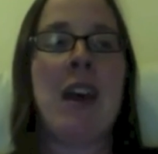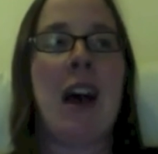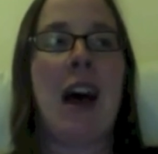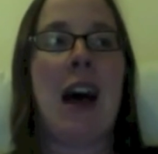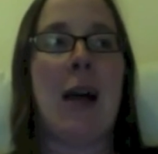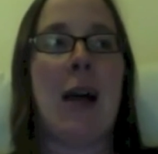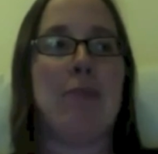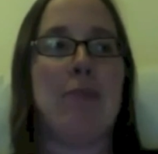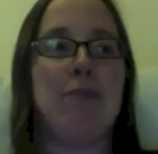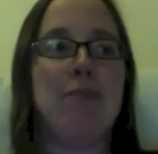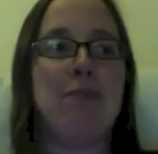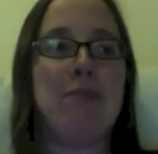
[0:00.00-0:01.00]
Um,
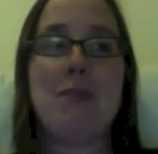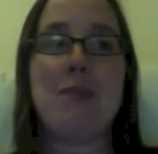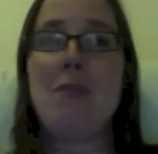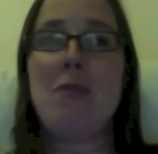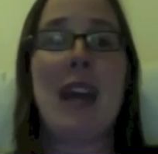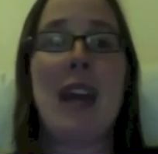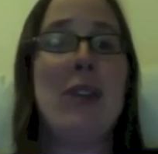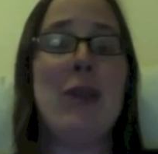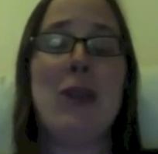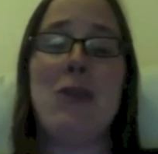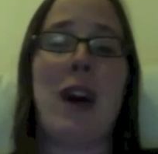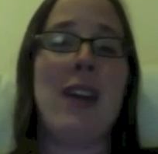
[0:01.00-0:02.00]
and you can
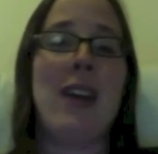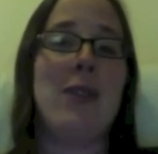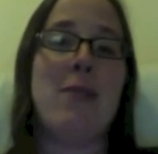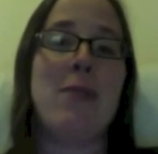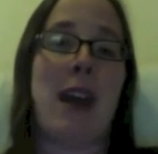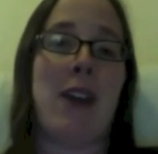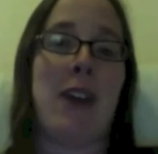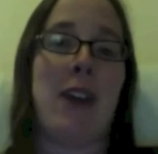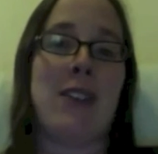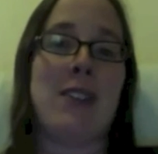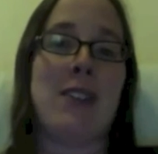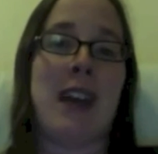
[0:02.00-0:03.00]
find new impact
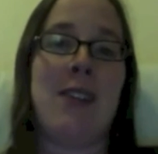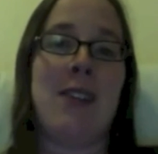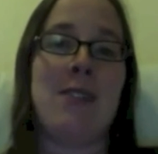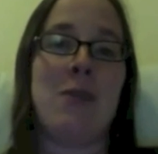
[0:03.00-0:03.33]
craters that